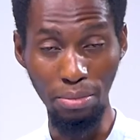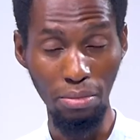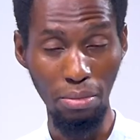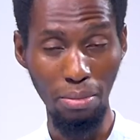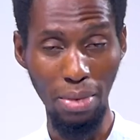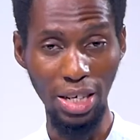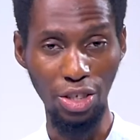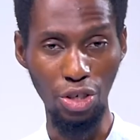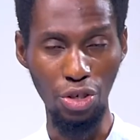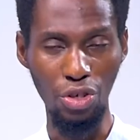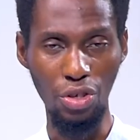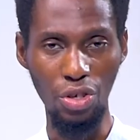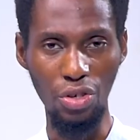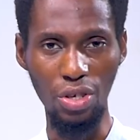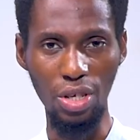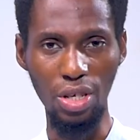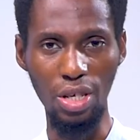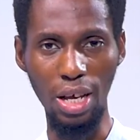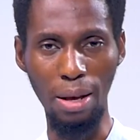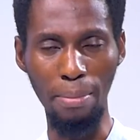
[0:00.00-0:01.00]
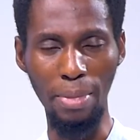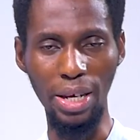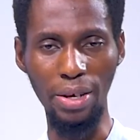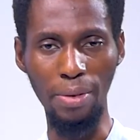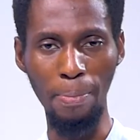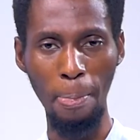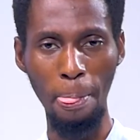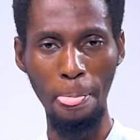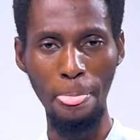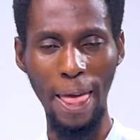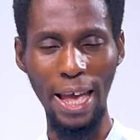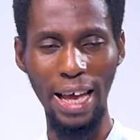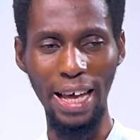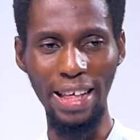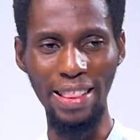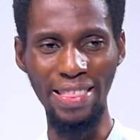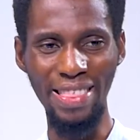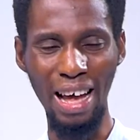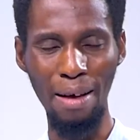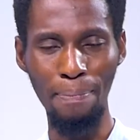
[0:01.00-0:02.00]
Manchester City
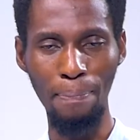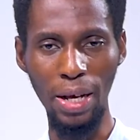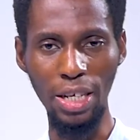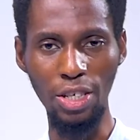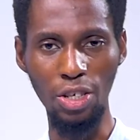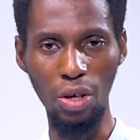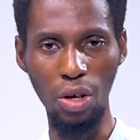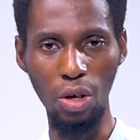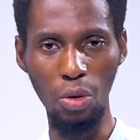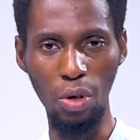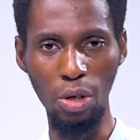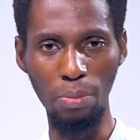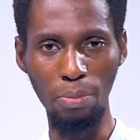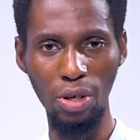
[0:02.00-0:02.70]
in that particular one.